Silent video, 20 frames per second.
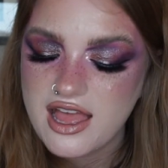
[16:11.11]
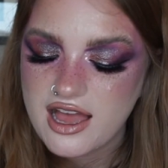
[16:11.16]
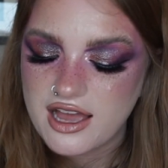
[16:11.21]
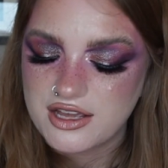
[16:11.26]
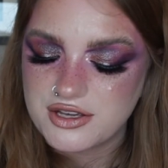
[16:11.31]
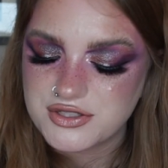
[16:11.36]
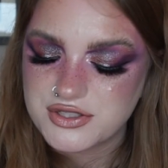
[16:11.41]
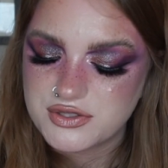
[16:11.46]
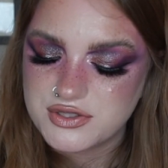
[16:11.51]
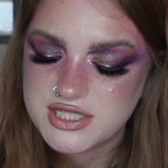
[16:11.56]
I
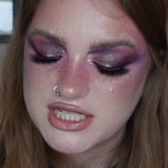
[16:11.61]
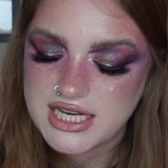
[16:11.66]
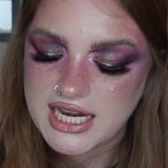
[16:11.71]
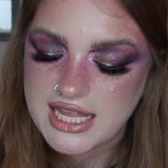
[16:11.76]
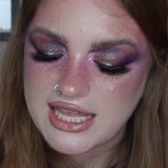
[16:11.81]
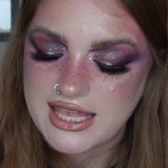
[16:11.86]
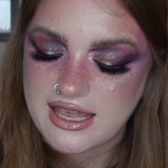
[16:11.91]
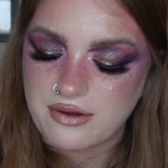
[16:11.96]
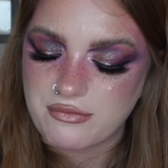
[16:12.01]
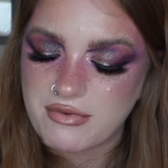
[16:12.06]
also did
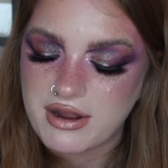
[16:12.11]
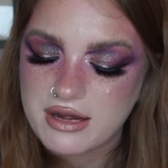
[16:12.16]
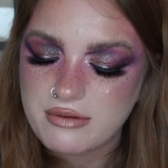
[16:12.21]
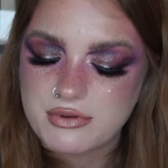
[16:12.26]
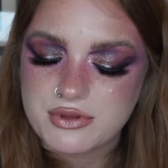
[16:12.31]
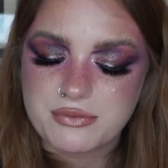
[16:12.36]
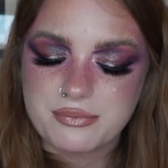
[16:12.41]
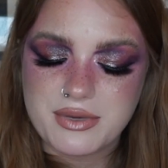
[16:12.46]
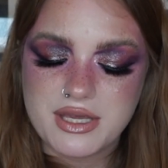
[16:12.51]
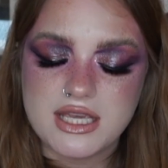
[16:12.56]
a get ready
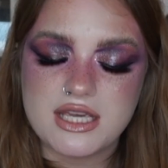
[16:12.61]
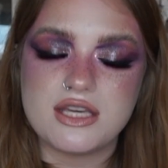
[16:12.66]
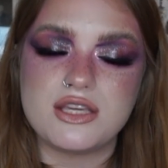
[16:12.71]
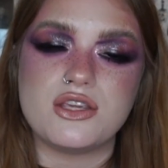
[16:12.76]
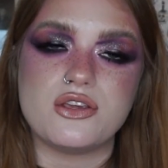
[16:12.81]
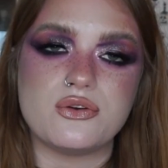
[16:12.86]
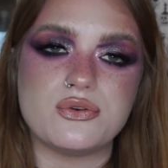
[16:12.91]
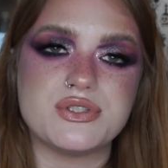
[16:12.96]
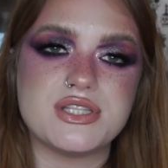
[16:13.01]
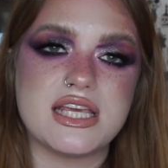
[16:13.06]
with me
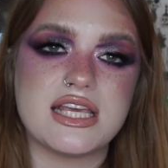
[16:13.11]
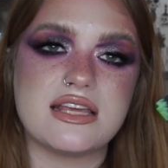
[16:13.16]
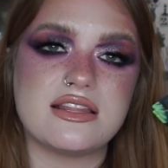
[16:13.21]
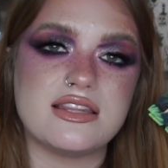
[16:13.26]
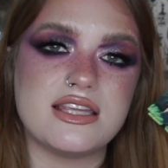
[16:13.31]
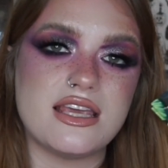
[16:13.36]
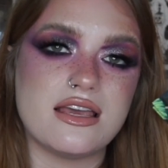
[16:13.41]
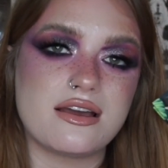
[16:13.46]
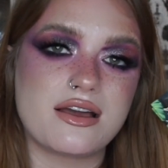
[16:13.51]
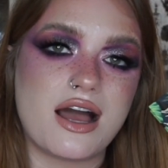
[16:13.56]
using
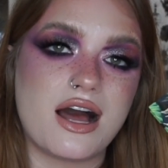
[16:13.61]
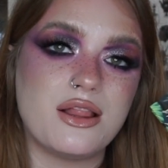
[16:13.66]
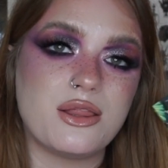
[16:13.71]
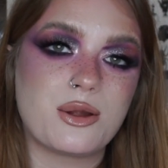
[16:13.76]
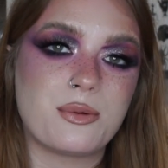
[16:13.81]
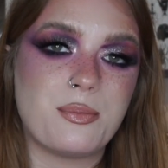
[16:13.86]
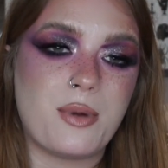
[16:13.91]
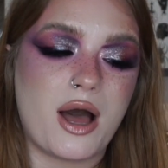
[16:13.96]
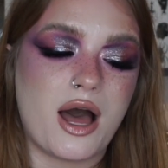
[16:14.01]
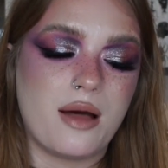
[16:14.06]
the
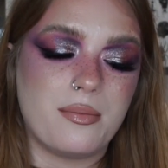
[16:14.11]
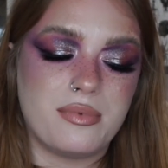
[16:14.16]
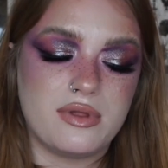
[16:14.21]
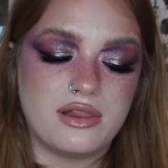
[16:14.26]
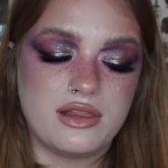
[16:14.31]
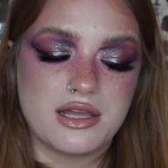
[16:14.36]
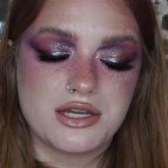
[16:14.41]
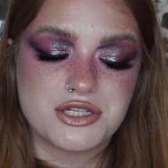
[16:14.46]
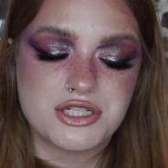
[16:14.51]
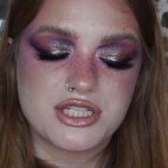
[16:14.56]
ColourPop
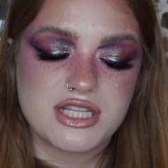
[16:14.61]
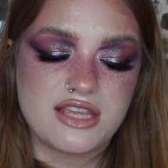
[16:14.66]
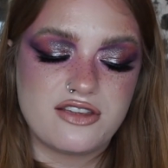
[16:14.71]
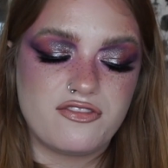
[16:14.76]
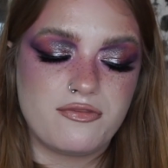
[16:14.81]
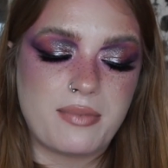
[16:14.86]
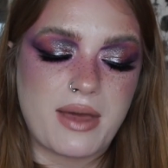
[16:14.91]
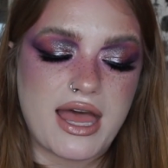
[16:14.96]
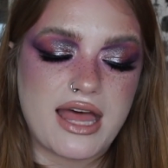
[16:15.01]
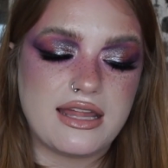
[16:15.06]
Lush
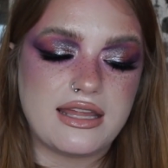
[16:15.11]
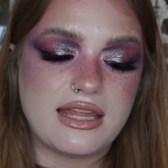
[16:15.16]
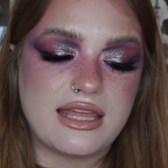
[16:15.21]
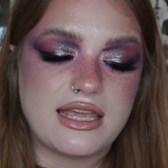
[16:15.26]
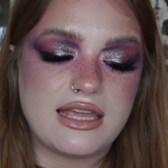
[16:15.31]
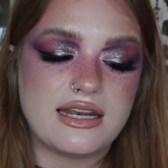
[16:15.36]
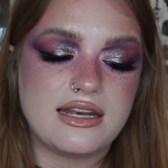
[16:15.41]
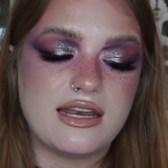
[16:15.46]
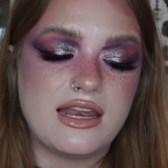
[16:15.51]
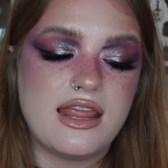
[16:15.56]
Life
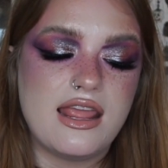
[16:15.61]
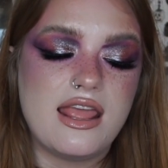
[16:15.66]
palette